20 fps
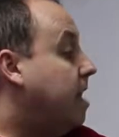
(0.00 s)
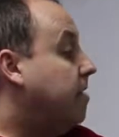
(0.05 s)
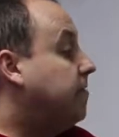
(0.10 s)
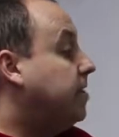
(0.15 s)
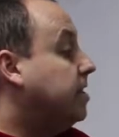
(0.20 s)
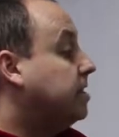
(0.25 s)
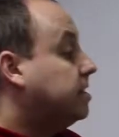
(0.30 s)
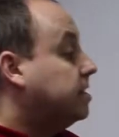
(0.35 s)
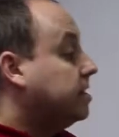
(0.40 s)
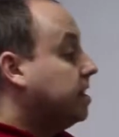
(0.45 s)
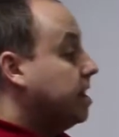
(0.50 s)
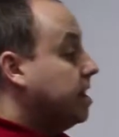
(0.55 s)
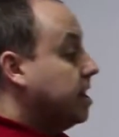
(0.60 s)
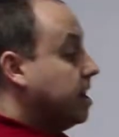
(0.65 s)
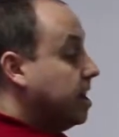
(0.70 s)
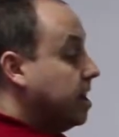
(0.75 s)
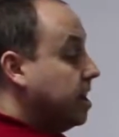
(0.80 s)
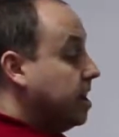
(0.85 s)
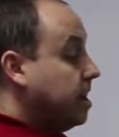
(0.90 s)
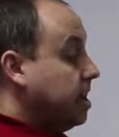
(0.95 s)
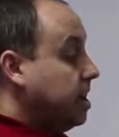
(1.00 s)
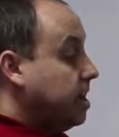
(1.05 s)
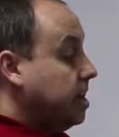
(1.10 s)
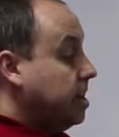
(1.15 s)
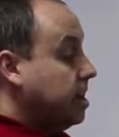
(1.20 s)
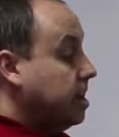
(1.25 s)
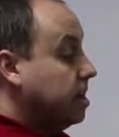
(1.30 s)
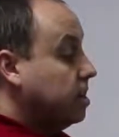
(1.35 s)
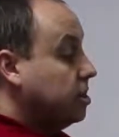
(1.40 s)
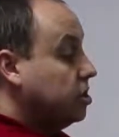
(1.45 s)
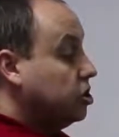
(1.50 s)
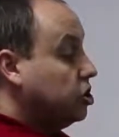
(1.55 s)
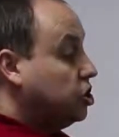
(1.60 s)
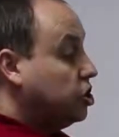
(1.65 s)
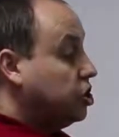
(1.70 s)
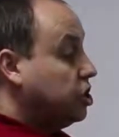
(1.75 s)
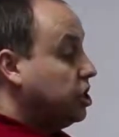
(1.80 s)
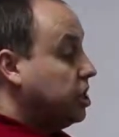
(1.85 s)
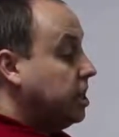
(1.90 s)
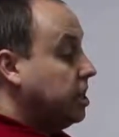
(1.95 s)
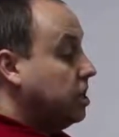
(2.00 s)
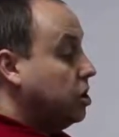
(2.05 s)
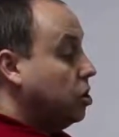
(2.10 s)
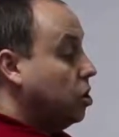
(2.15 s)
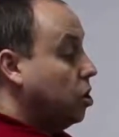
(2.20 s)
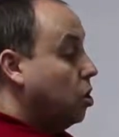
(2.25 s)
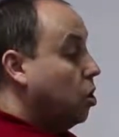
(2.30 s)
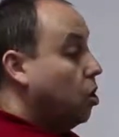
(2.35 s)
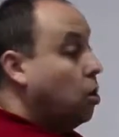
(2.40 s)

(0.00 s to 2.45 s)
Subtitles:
if it's he, she